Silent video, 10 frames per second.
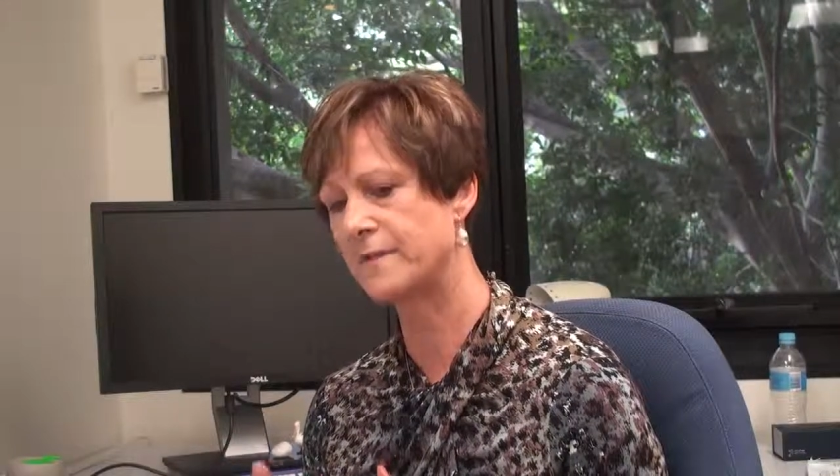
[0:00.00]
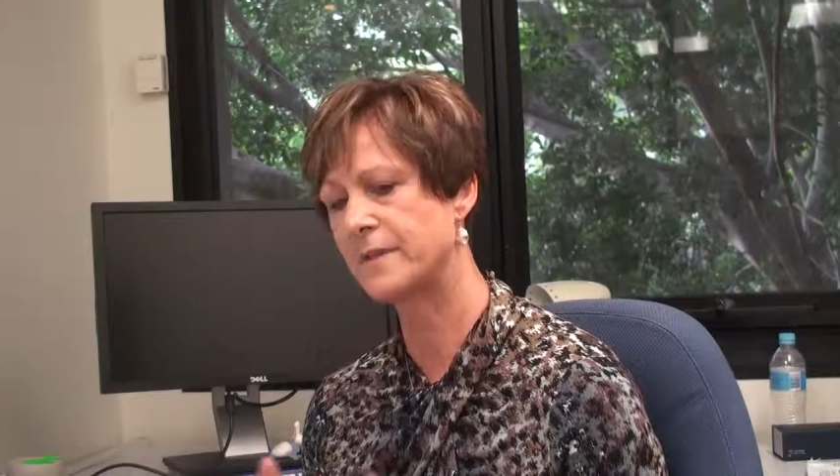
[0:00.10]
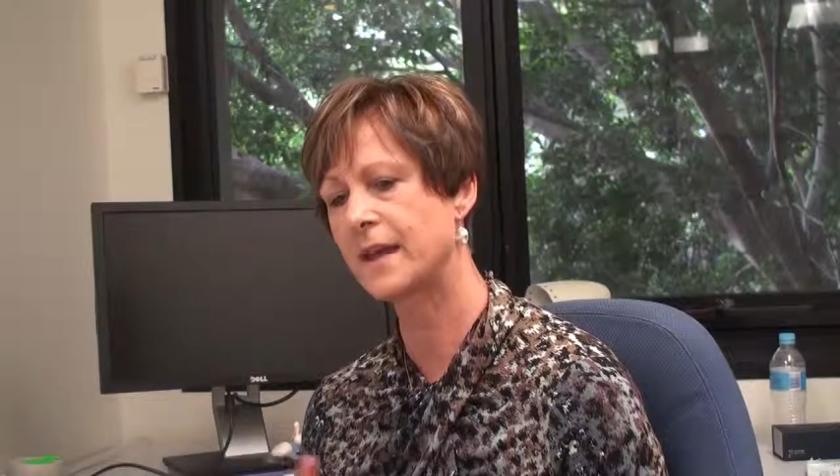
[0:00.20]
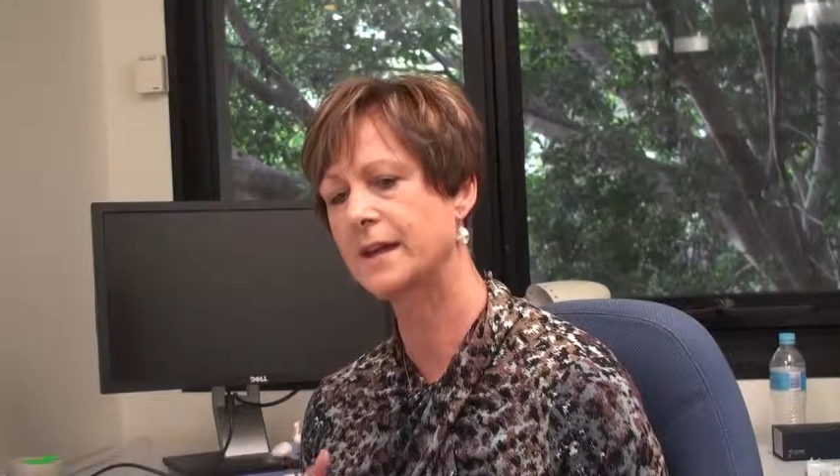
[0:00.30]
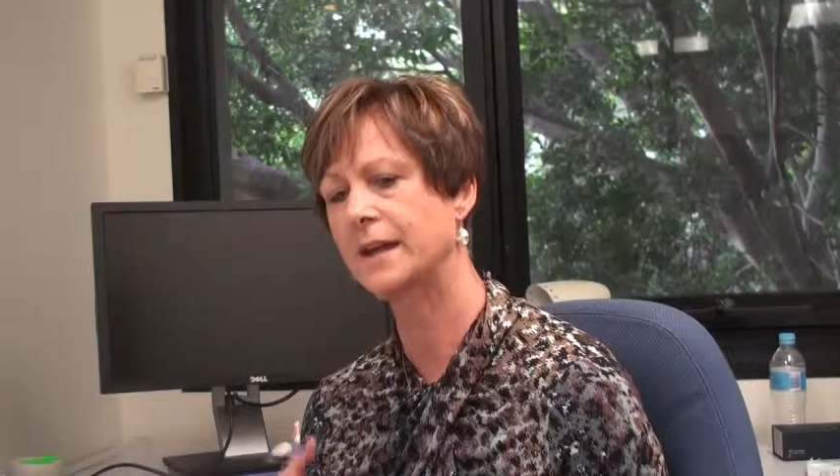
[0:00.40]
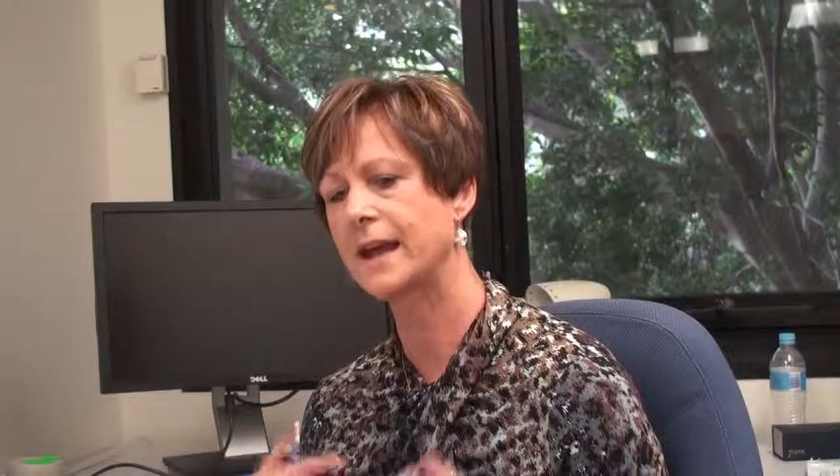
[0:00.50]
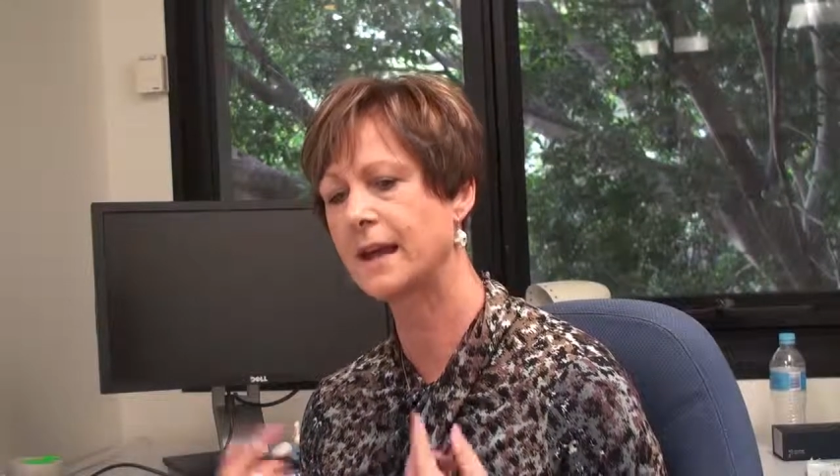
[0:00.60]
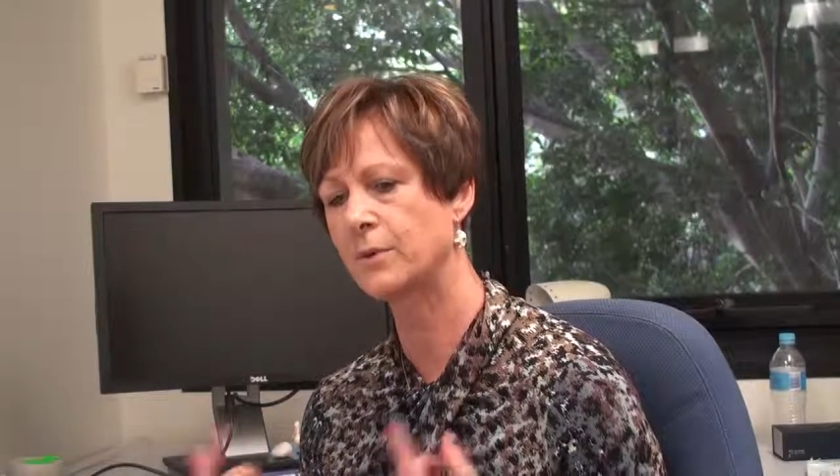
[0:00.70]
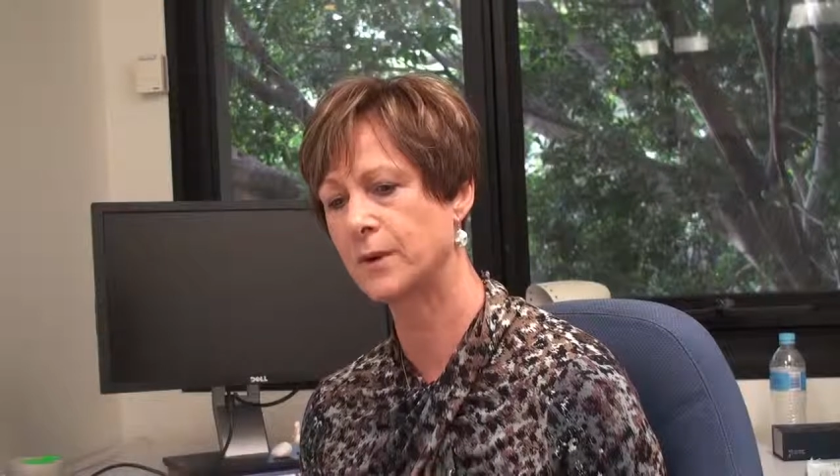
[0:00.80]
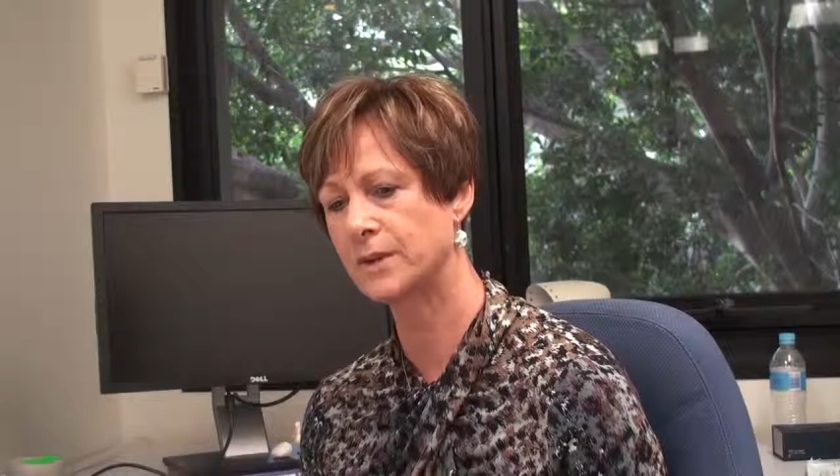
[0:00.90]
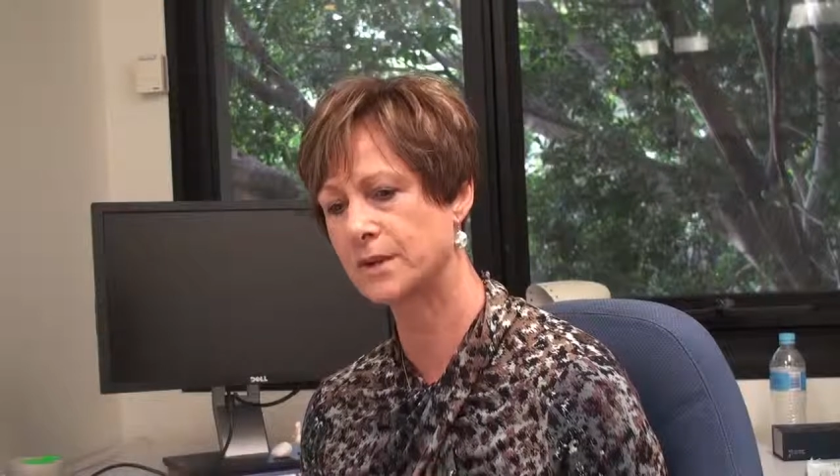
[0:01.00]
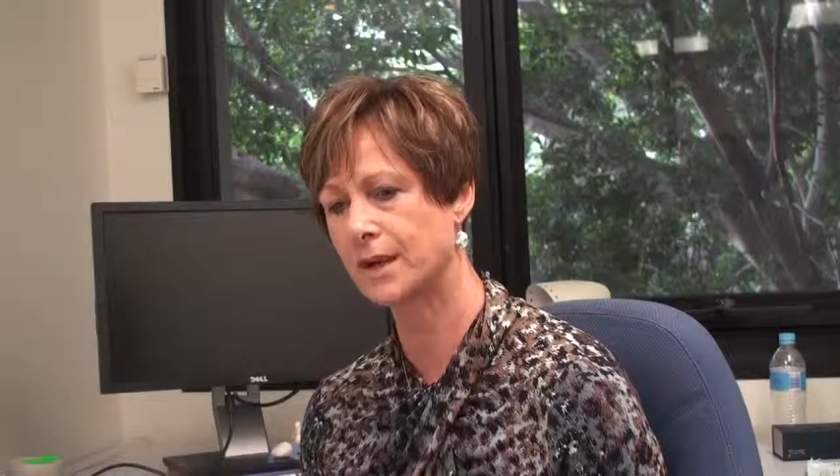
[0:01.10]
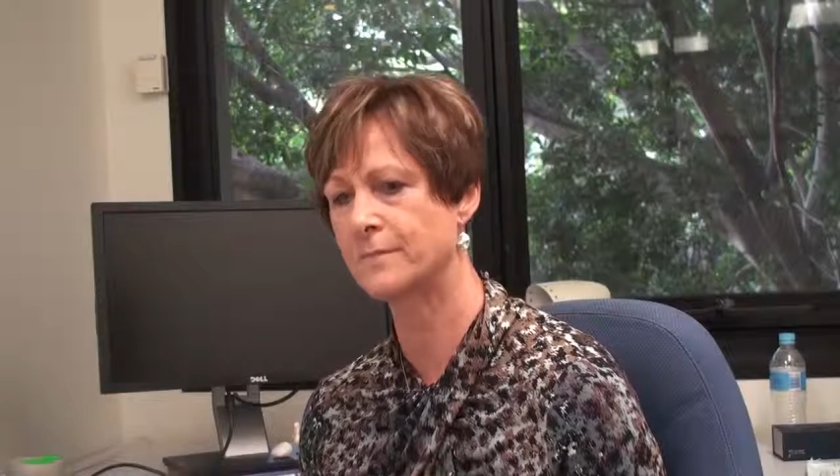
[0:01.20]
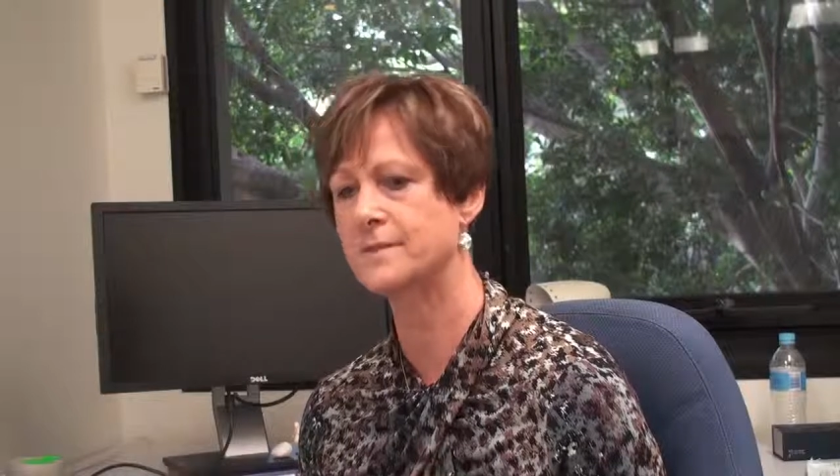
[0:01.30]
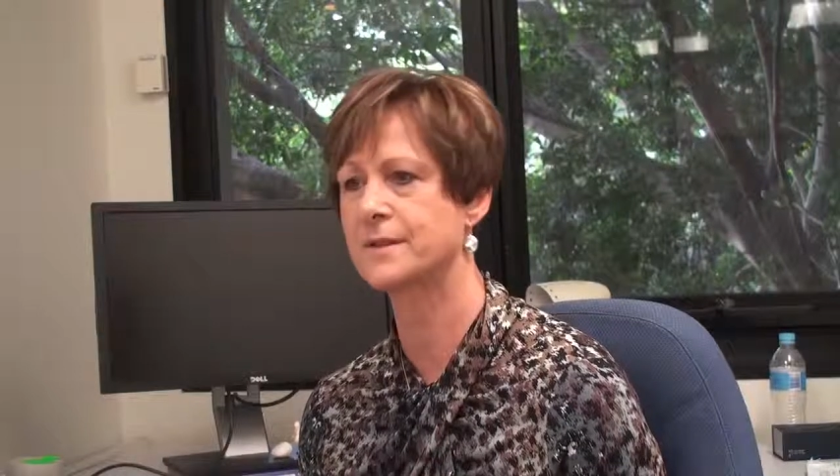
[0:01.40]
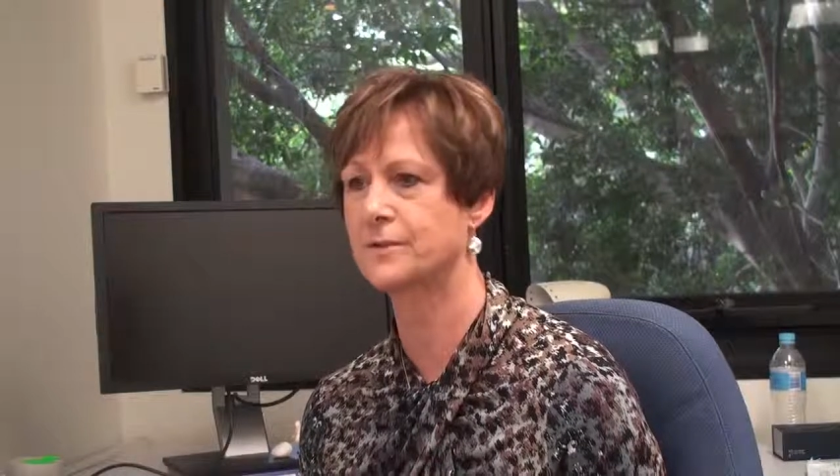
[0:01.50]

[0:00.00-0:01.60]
and that language comes